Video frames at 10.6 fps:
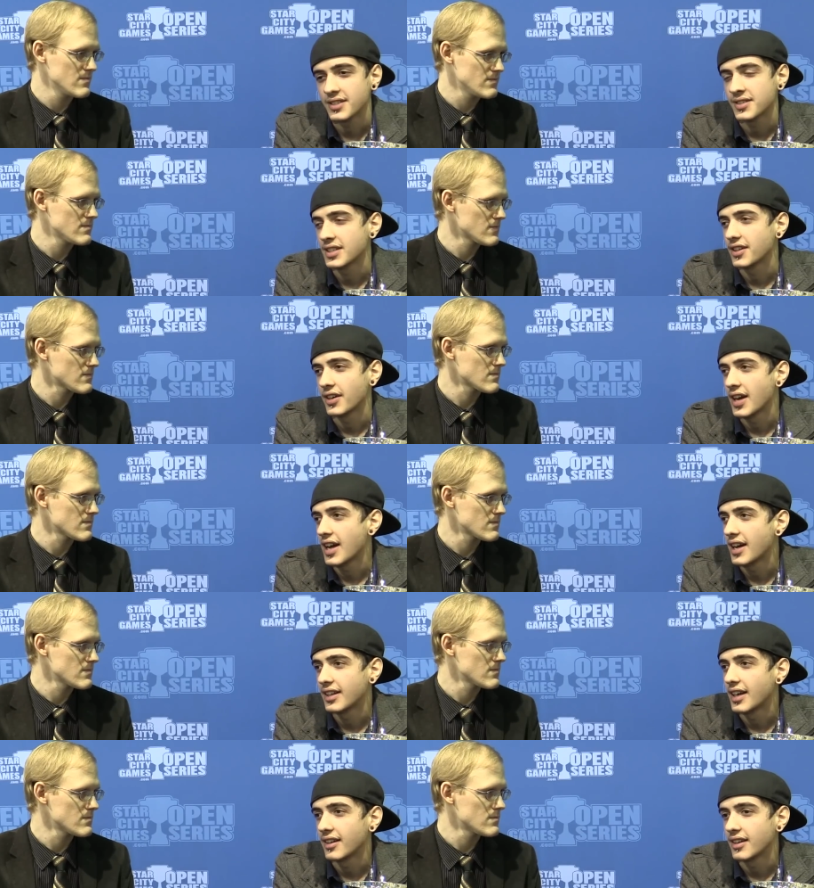Speaker 1: to see their hand,
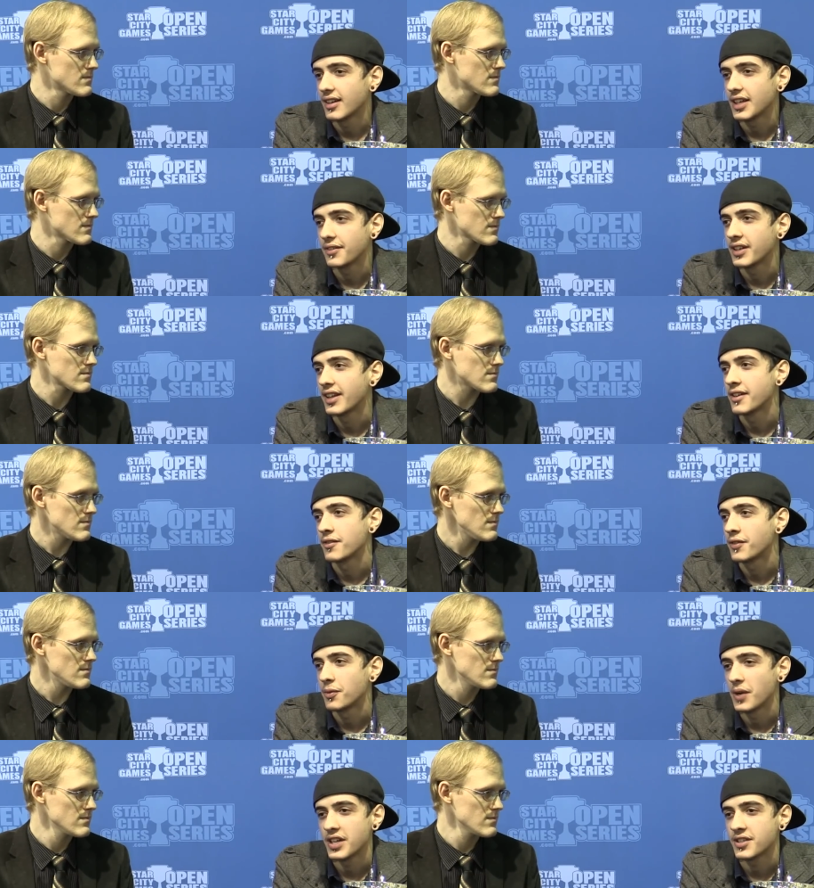and even the
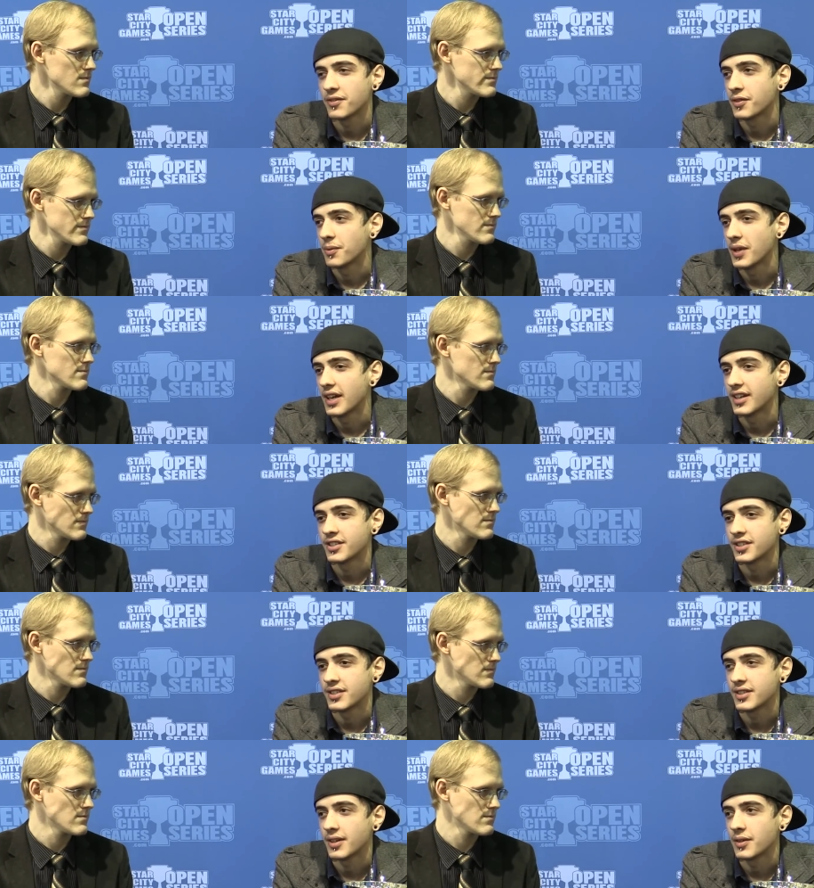information from that is just
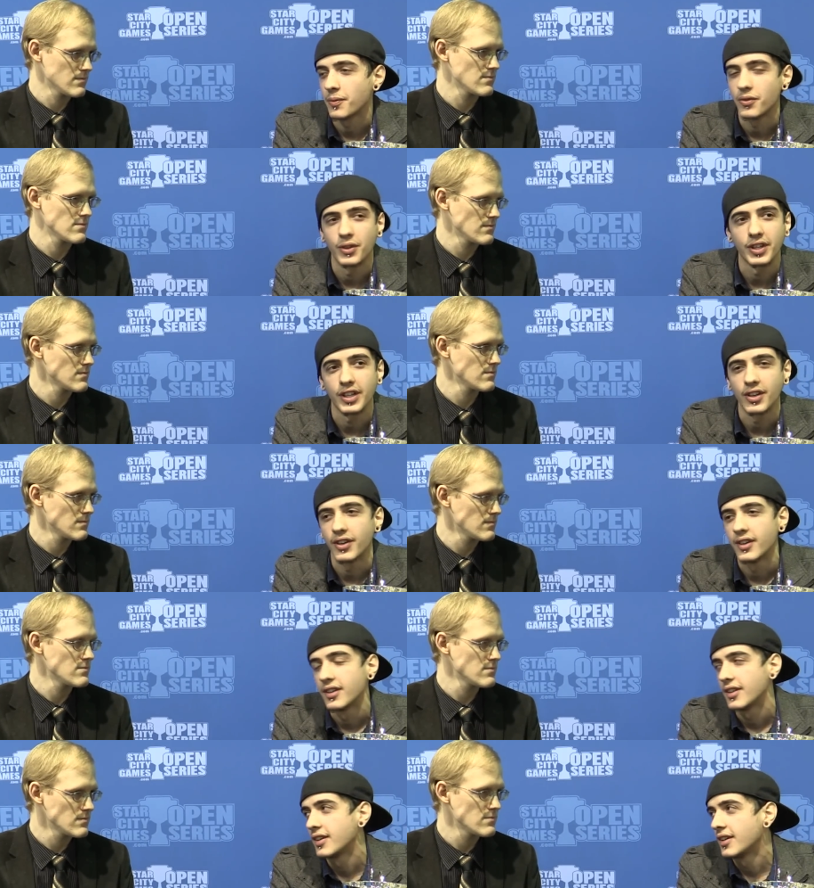really good.
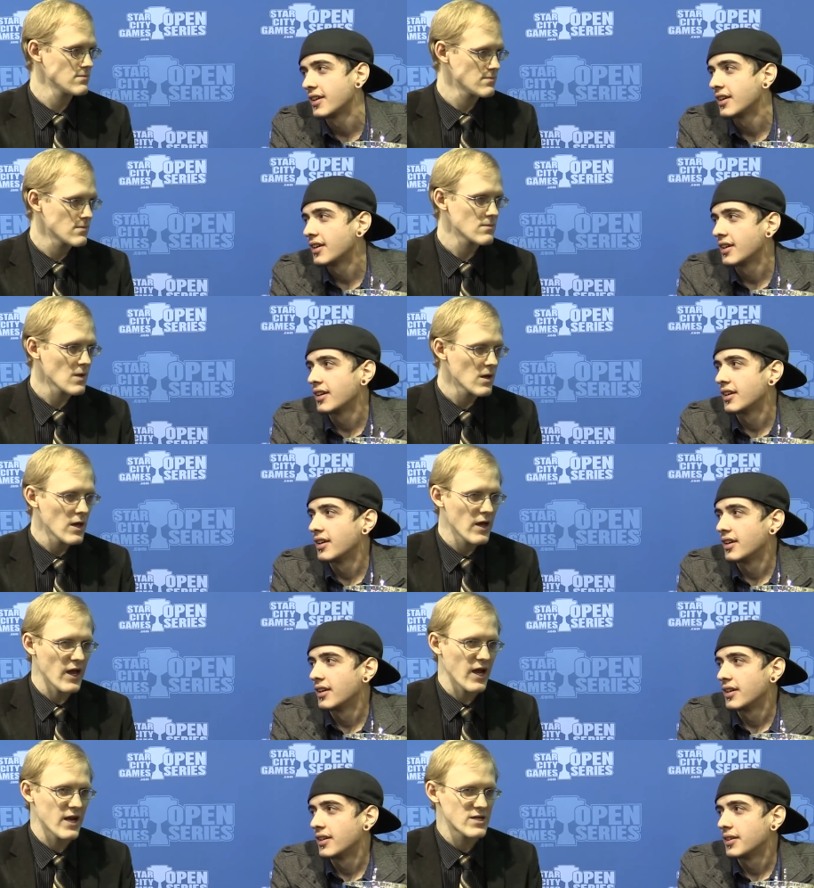
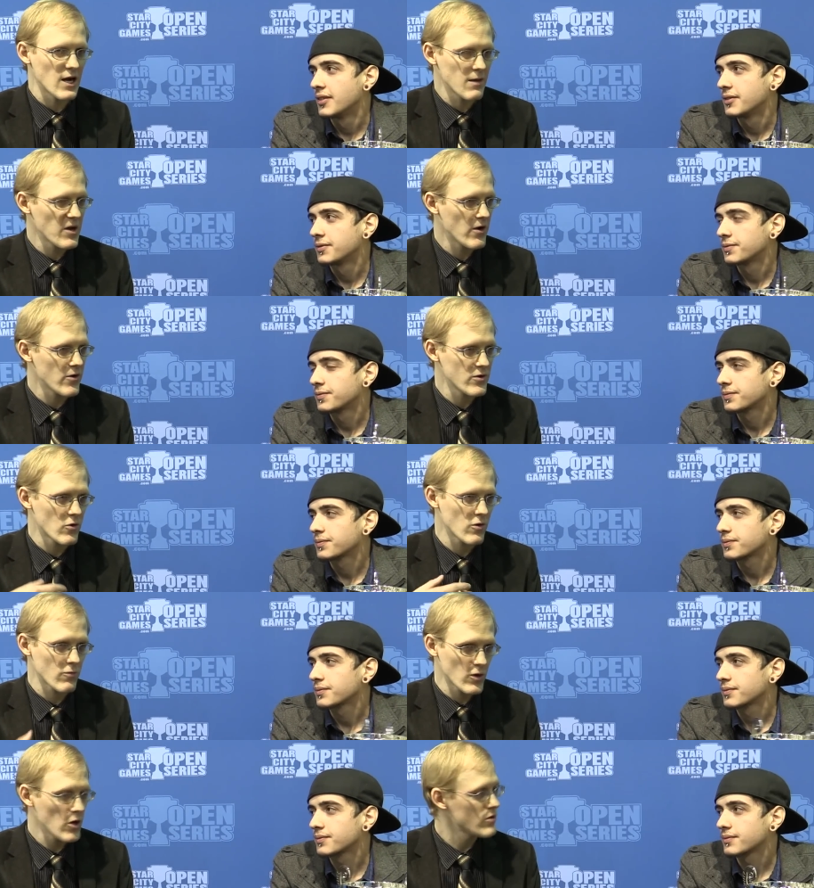
Speaker 2: And talk about your
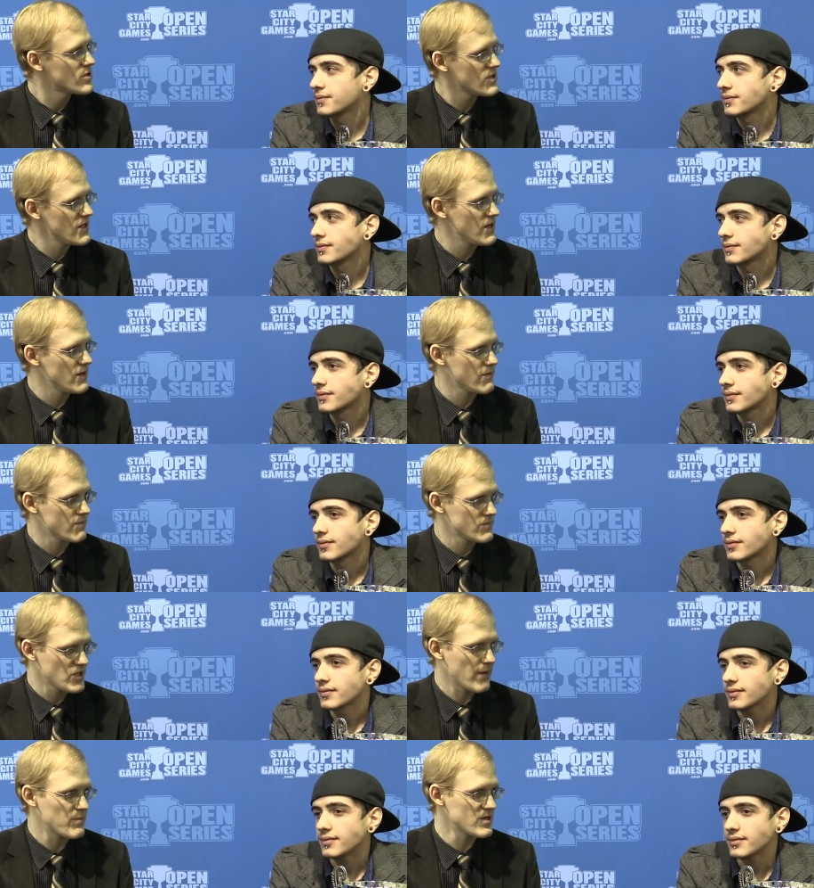road to the
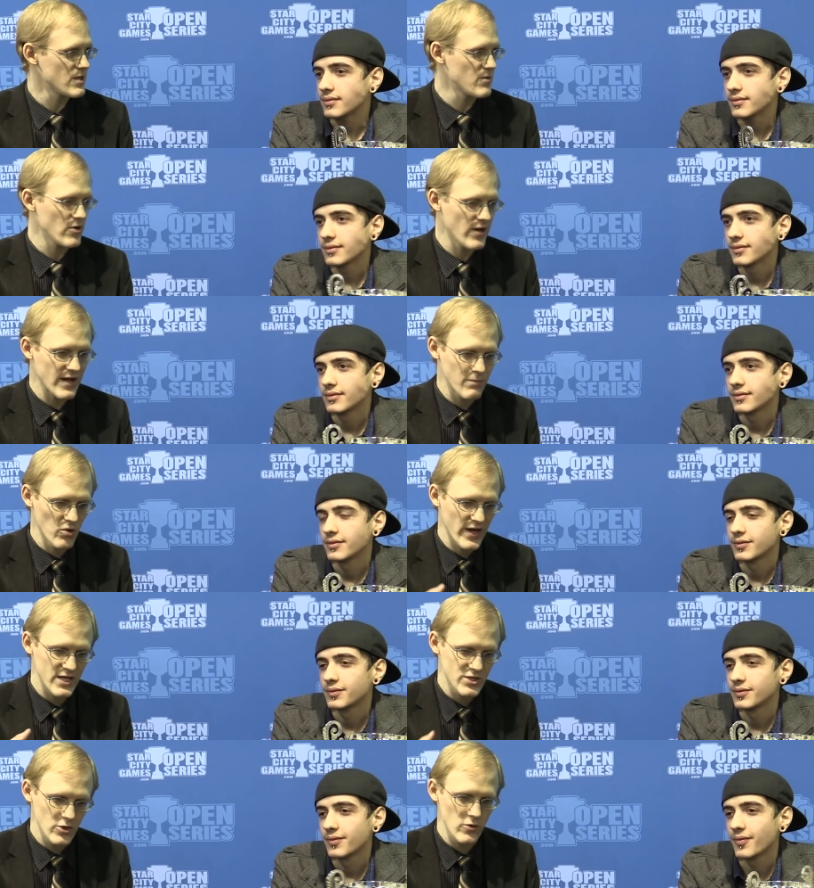championship here. You had to play
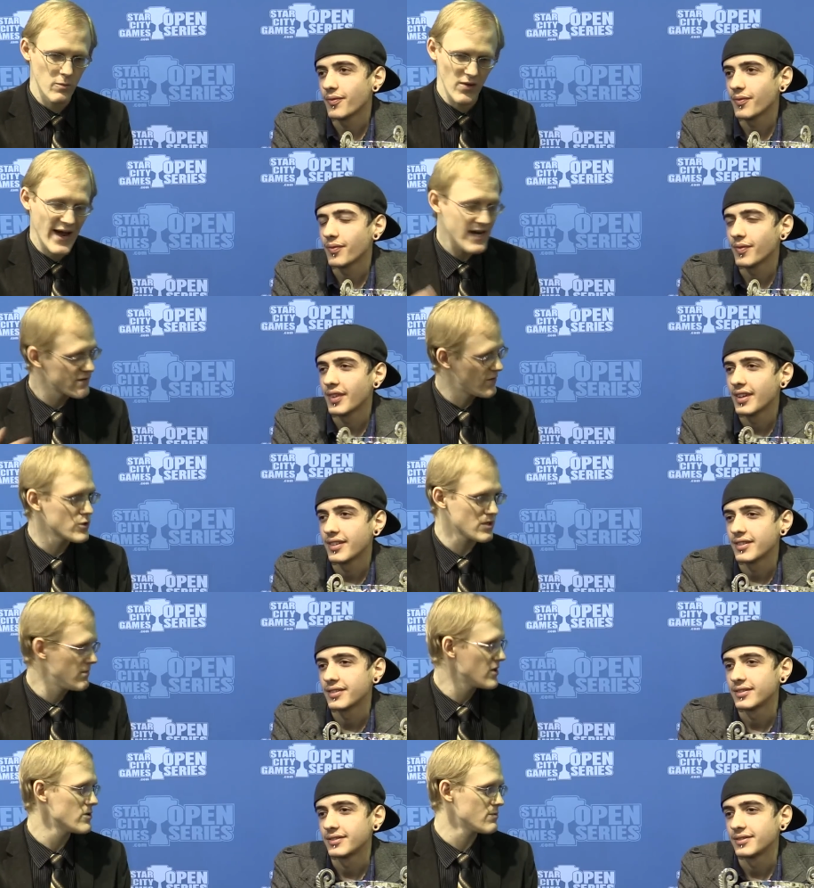two black devotion
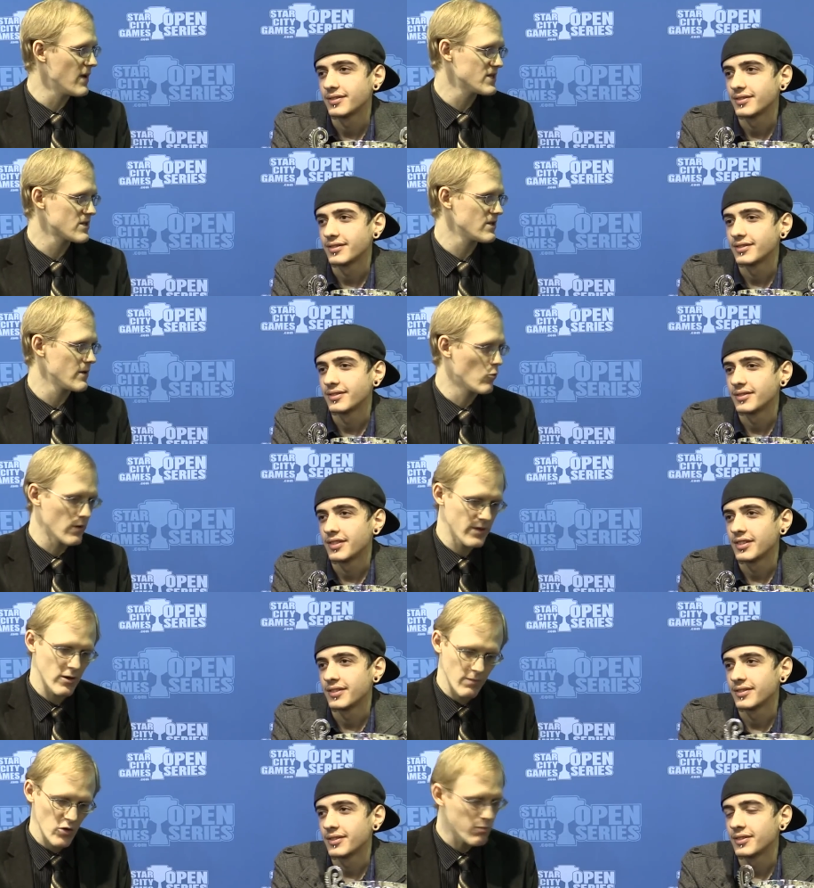mirrors, basically. They were both